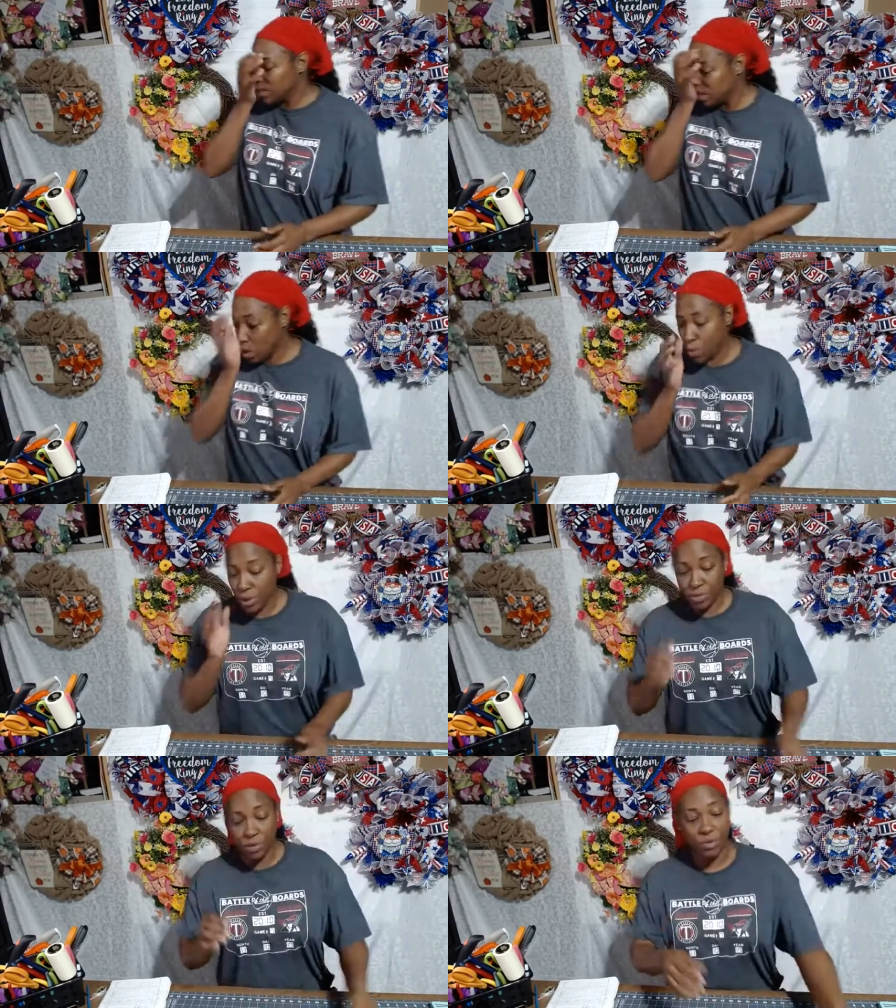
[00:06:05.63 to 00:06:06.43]
So
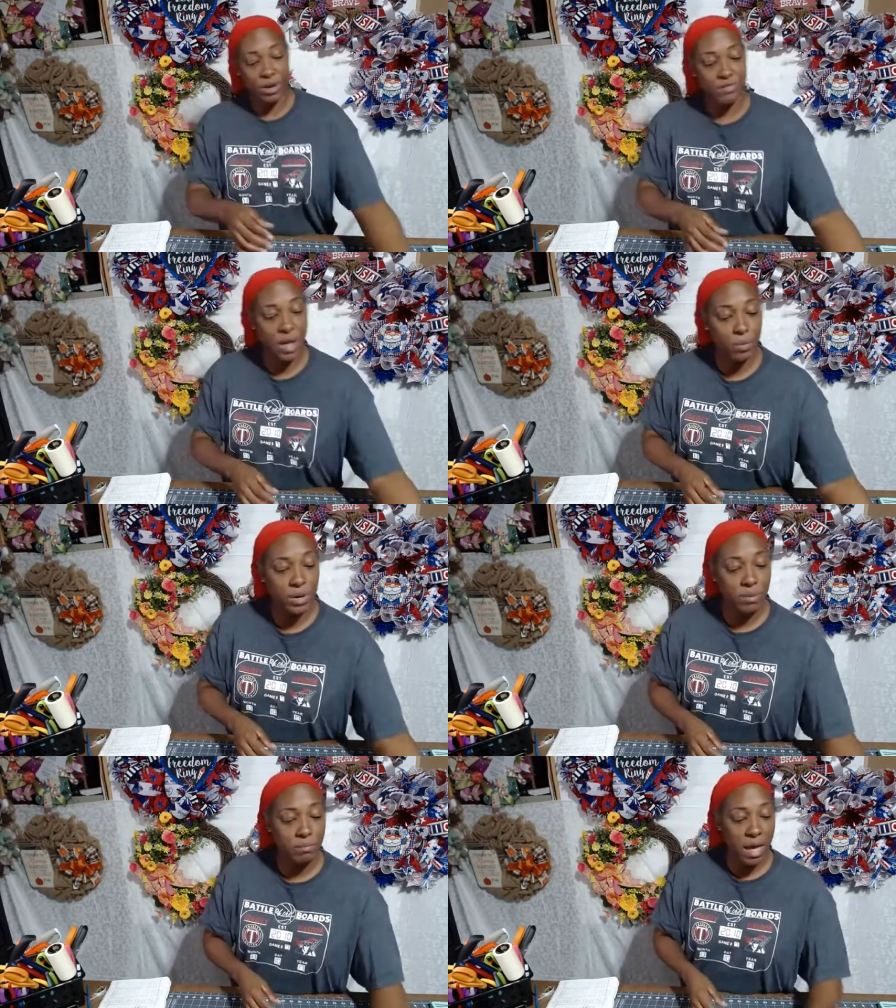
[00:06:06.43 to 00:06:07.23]
with the reef that
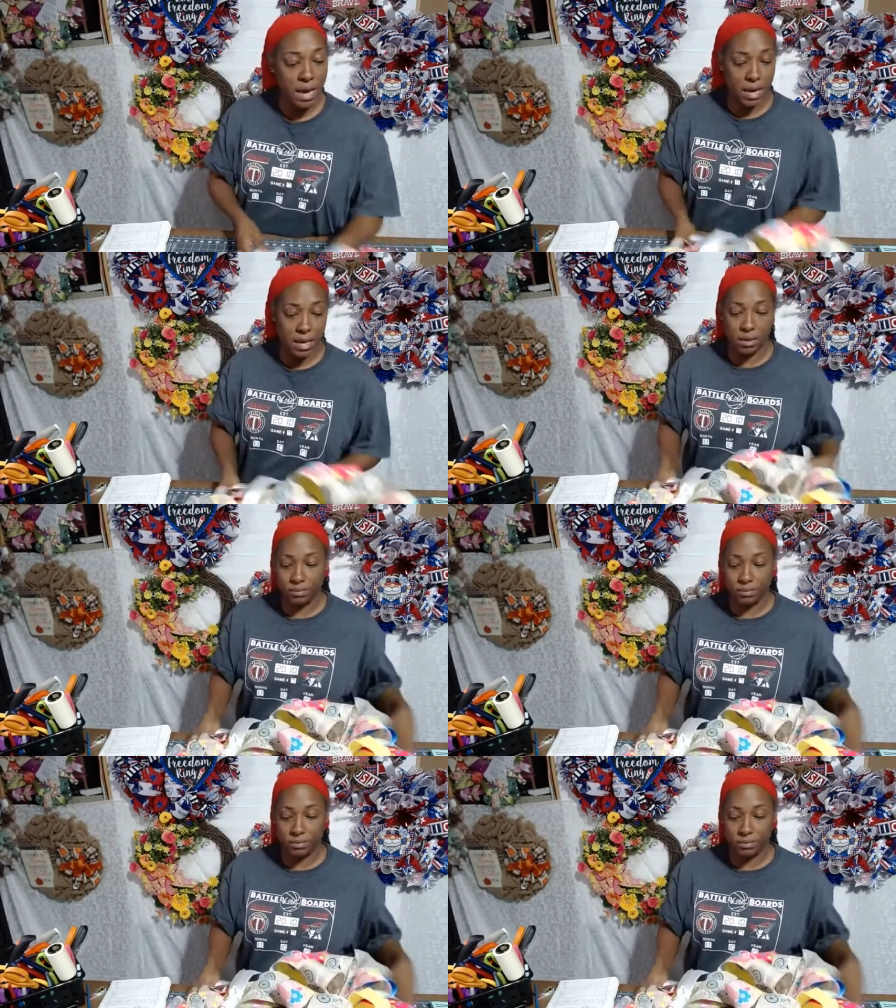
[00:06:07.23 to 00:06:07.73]
we made,